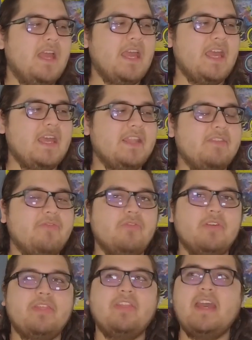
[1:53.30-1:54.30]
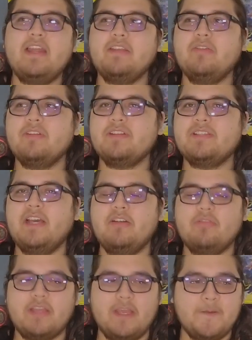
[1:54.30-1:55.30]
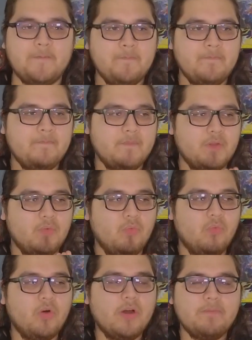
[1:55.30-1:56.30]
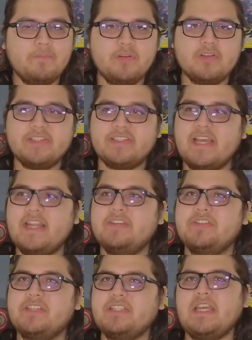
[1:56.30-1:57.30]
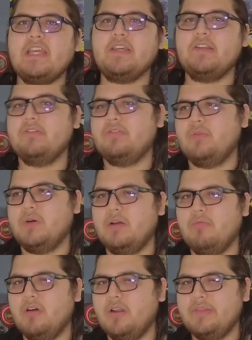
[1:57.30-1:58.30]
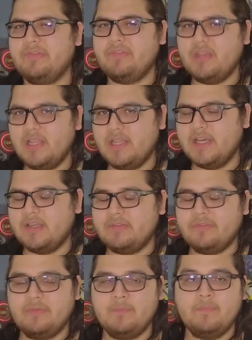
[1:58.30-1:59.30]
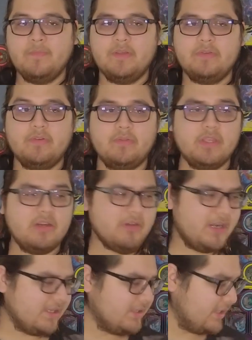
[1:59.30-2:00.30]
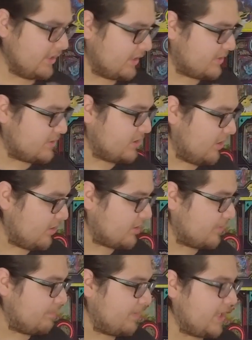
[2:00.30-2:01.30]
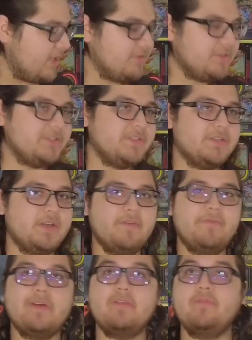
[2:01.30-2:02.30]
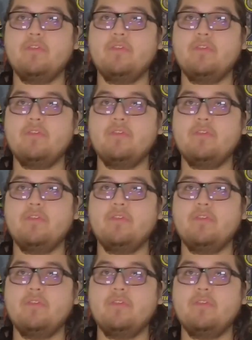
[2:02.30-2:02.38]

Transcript: And for that, you'll decide, okay, what percentage gain do I want to sell at? So theoretically, let's talk about uh, vid